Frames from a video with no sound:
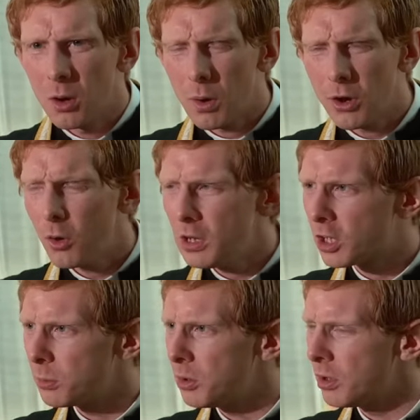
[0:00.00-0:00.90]
One Holy
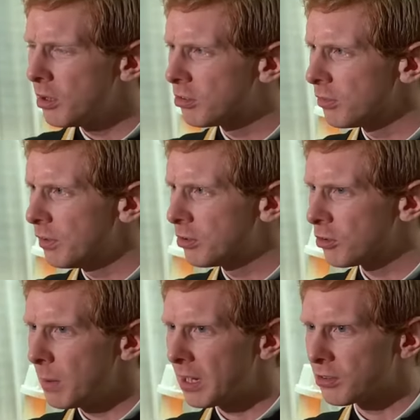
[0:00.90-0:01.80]
Communion is
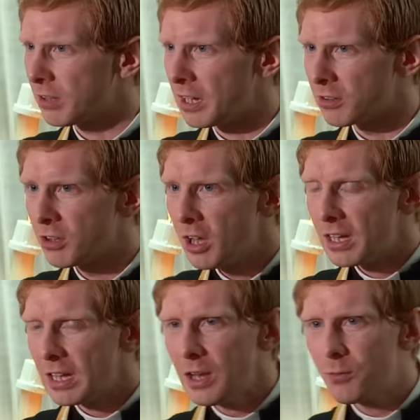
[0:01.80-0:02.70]
sufficient to make a saint.
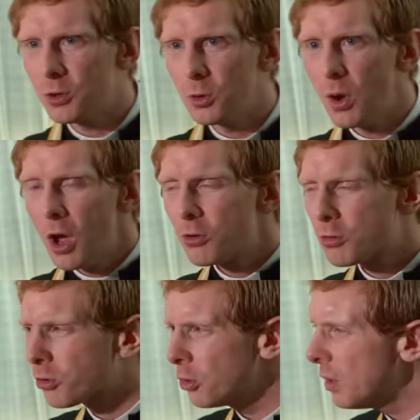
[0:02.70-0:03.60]
If you
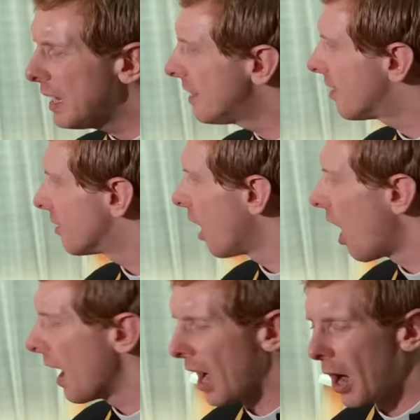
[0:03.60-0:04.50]
truly
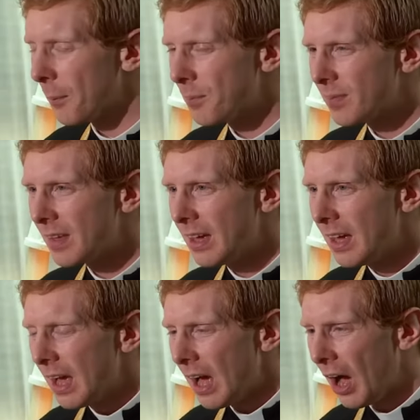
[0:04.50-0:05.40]
desire,
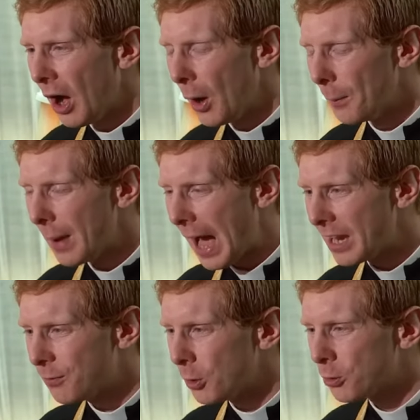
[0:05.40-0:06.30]
um,
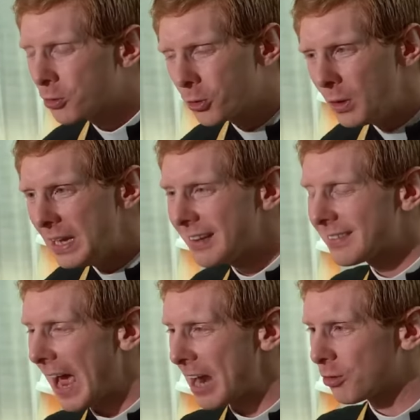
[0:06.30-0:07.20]
and if you're truly
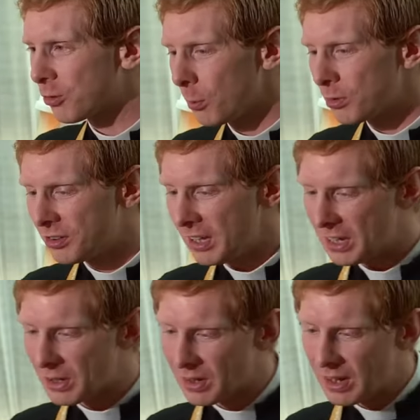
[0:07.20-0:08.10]
detached from
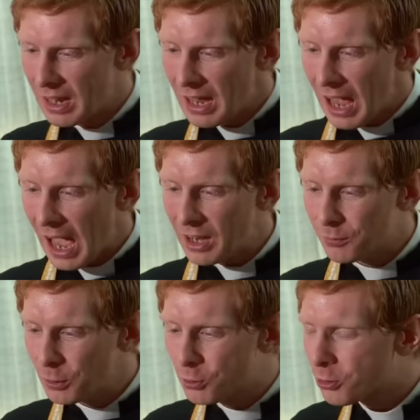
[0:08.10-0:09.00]
sin, and
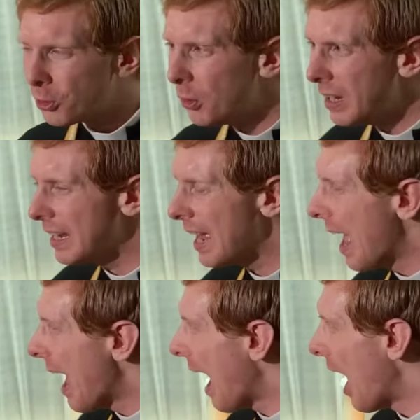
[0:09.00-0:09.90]
if you truly
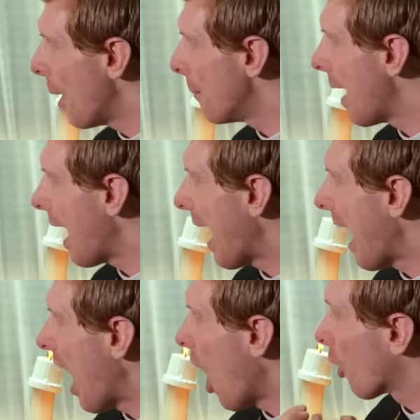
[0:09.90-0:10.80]
um,
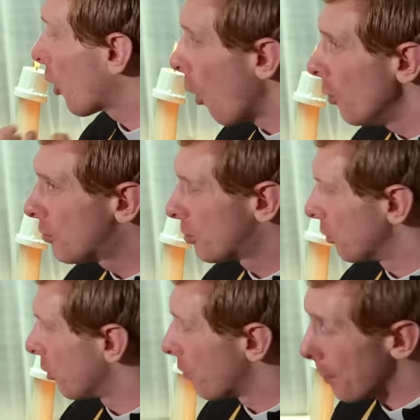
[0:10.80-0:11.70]
are
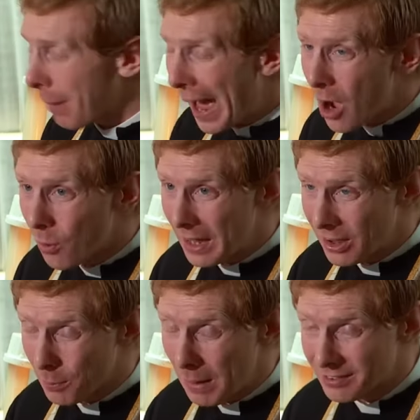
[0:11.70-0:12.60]
conscious of the power
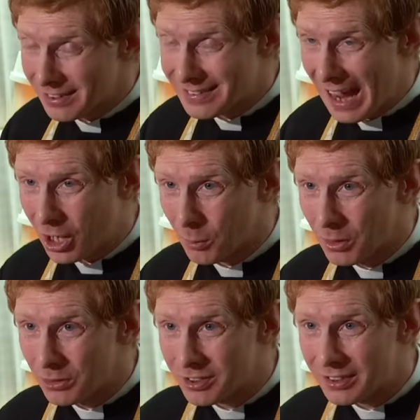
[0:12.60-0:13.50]
in the Blessed
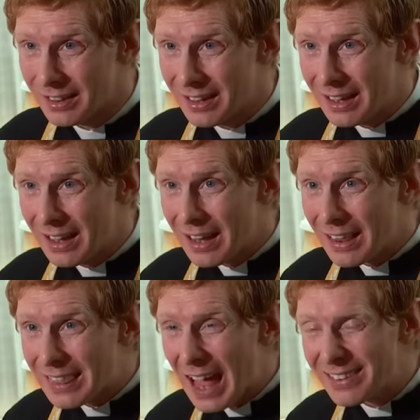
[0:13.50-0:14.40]
Sacrament,
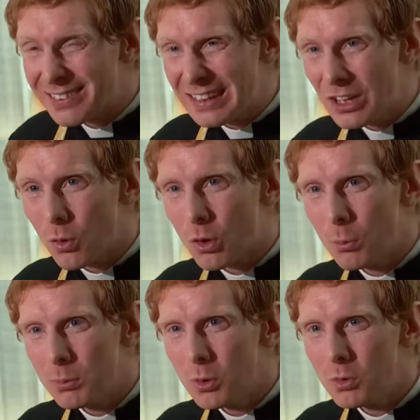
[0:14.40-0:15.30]
that single
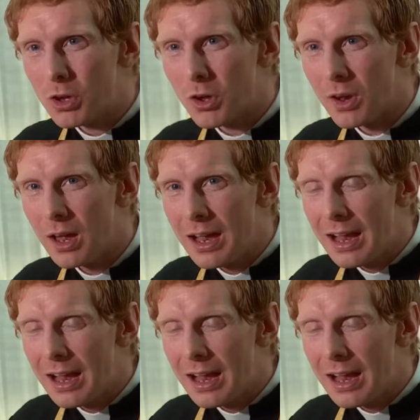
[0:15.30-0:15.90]
communion